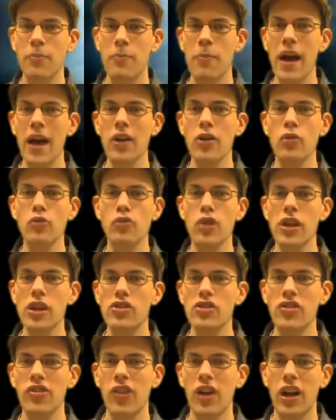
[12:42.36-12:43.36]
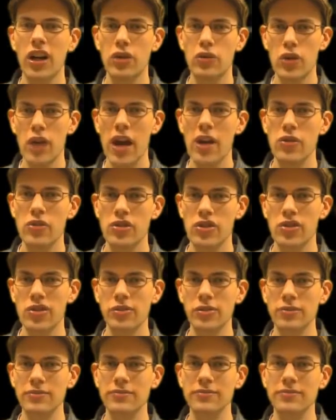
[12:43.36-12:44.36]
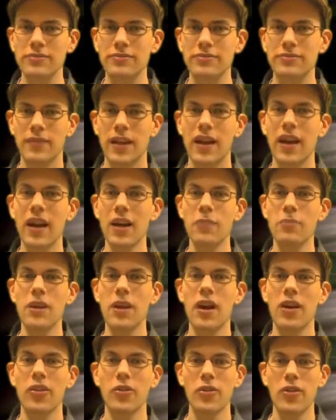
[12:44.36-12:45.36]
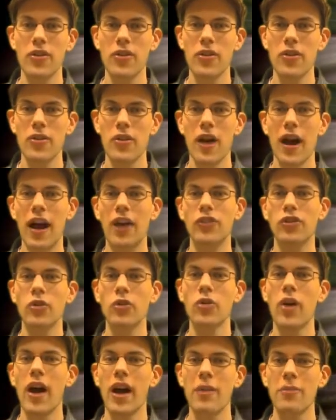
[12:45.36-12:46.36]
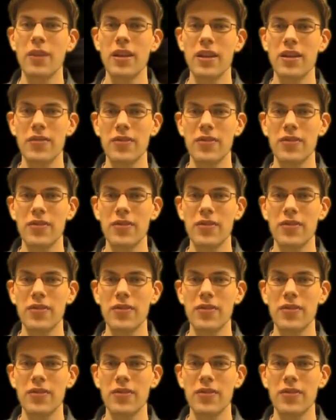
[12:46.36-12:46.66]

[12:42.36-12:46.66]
the battle rages on around you. And I gotta be honest with you, I don't know how many